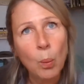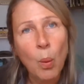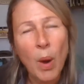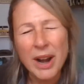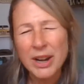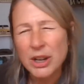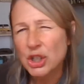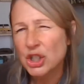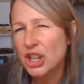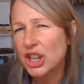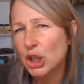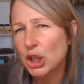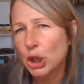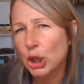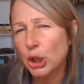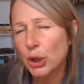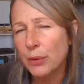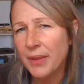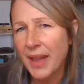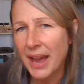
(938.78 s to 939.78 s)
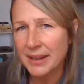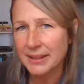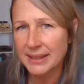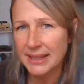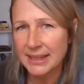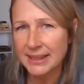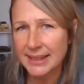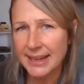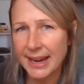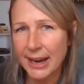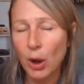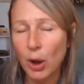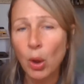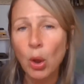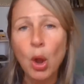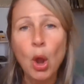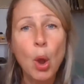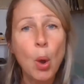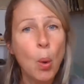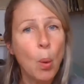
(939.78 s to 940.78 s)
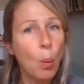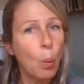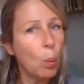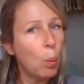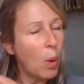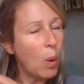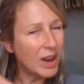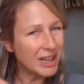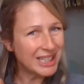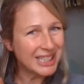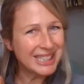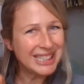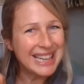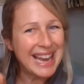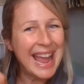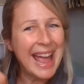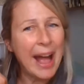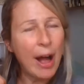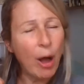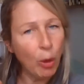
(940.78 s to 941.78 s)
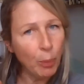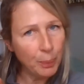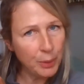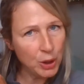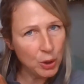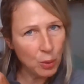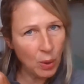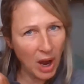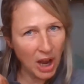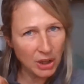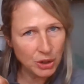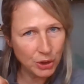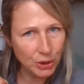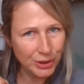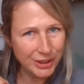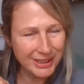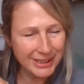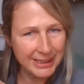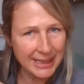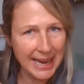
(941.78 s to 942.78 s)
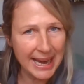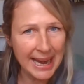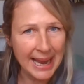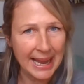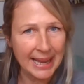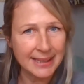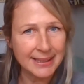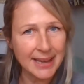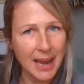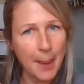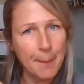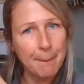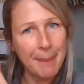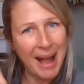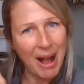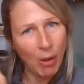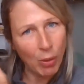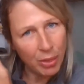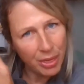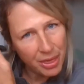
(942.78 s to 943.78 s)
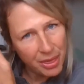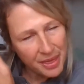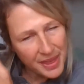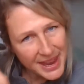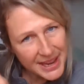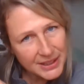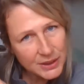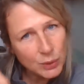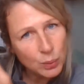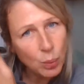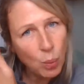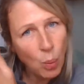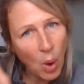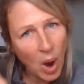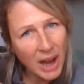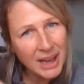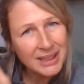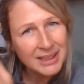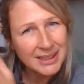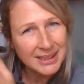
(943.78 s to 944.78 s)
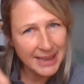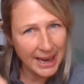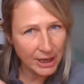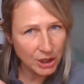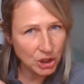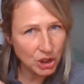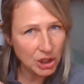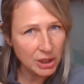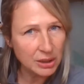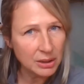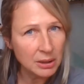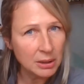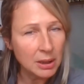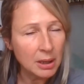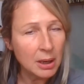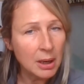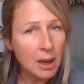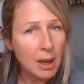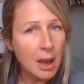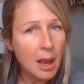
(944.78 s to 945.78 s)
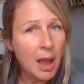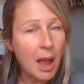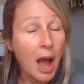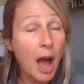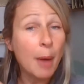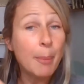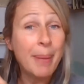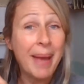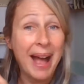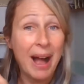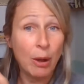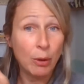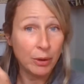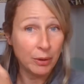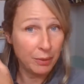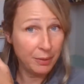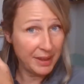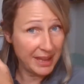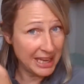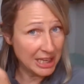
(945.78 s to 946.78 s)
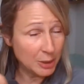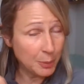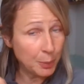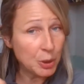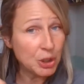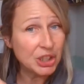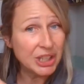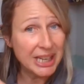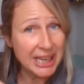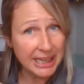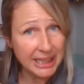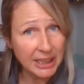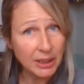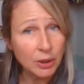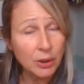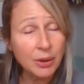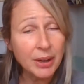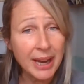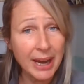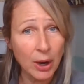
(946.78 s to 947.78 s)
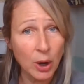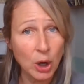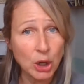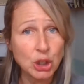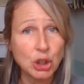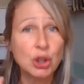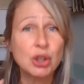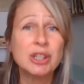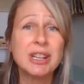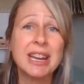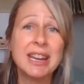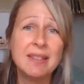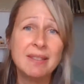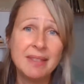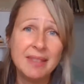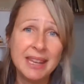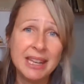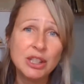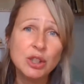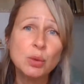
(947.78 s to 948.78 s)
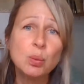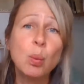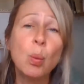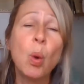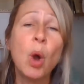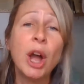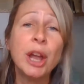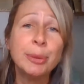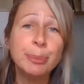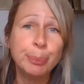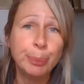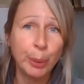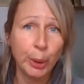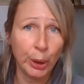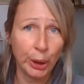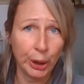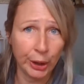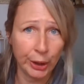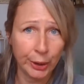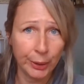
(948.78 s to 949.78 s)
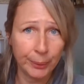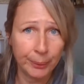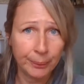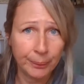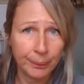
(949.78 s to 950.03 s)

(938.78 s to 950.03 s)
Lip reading: Why does she include that detail? What does it help you understand about this one section, about these particular characters in this one book?